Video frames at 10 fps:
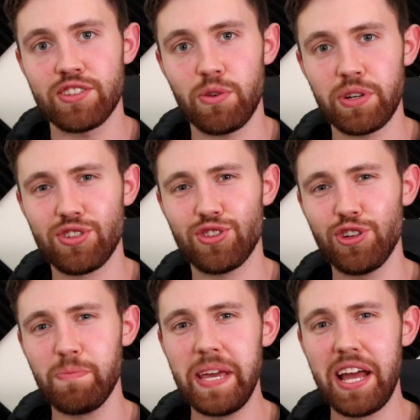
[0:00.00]
So it
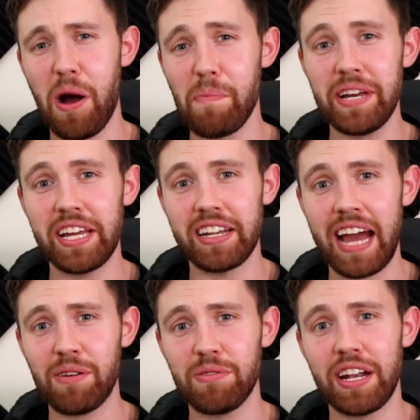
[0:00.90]
should be up here
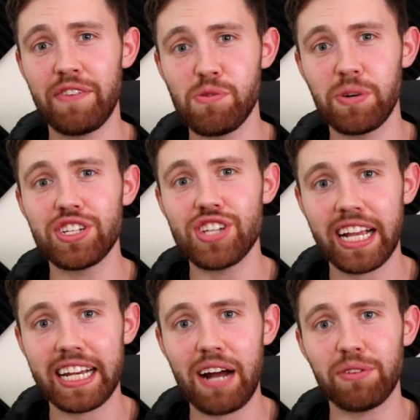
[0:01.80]
now, and if you want to
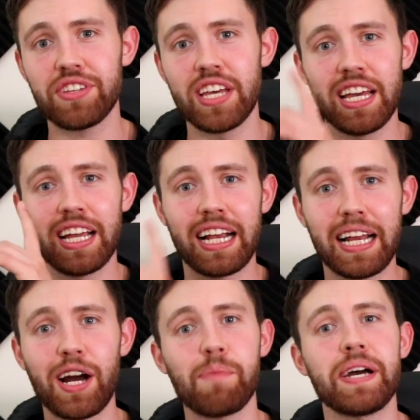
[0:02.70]
check it out,
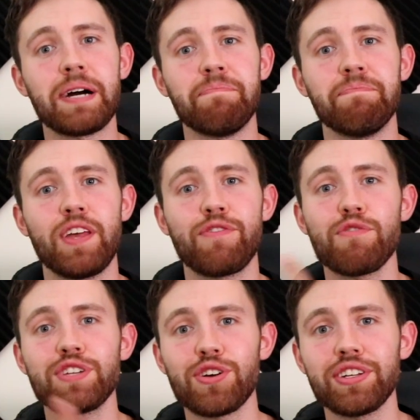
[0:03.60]
click up here. If
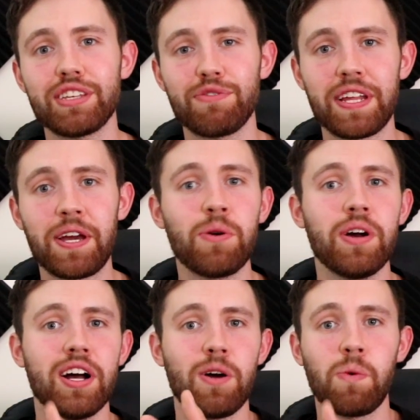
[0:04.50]
you've enjoyed this video,
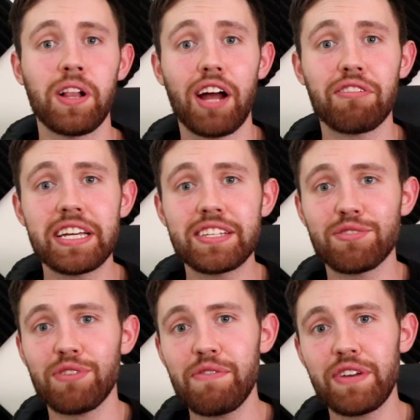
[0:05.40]
well, I release
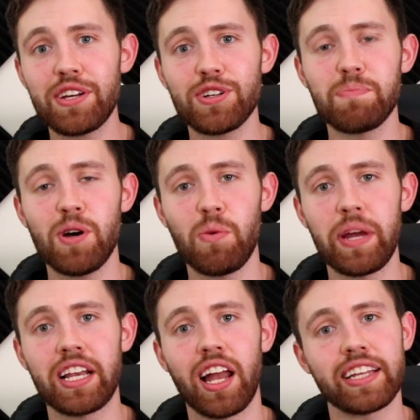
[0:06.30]
3 videos per
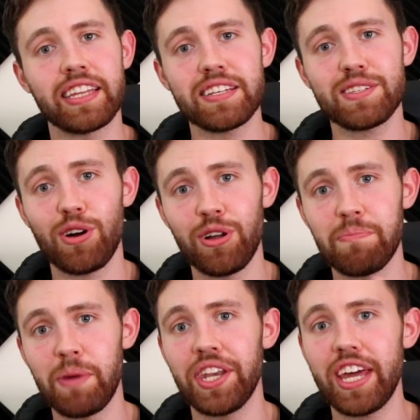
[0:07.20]
week like this on
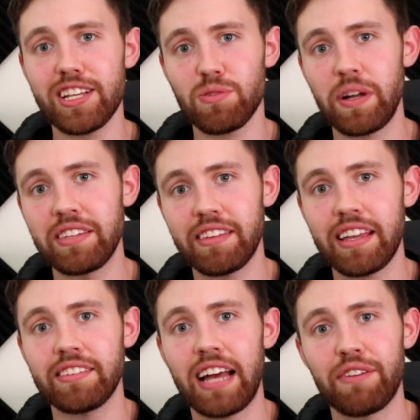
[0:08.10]
Mondays,
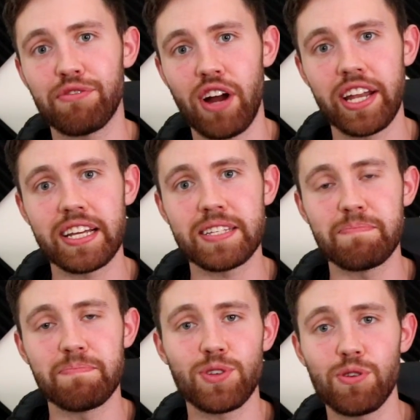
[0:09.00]
Wednesdays, and Fridays.
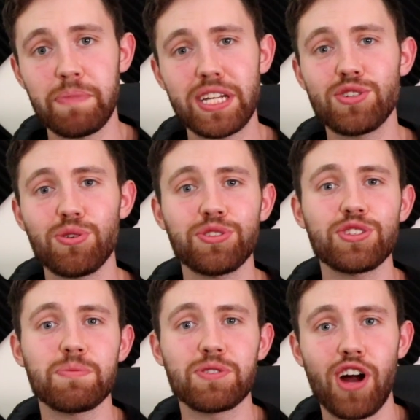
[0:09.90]
So be sure to
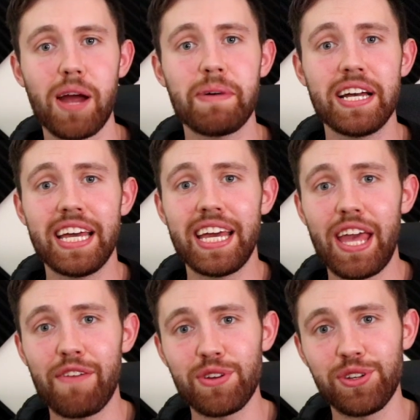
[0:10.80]
subscribe
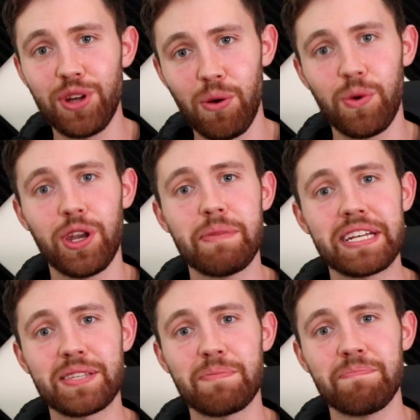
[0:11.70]
if you don't want to
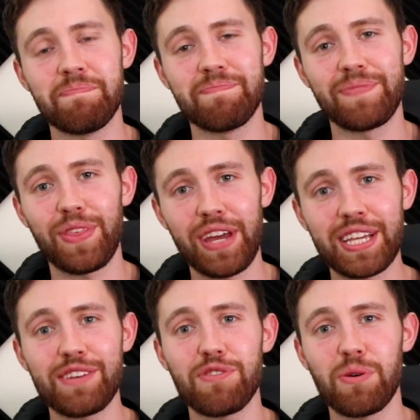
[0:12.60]
miss them.
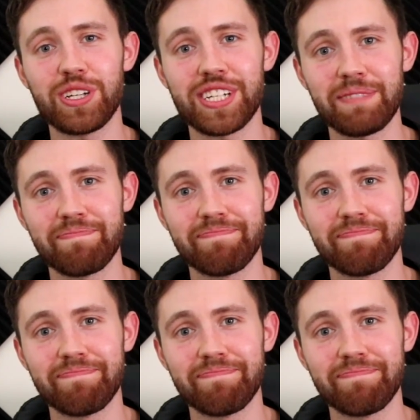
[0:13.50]
Thank you for watching.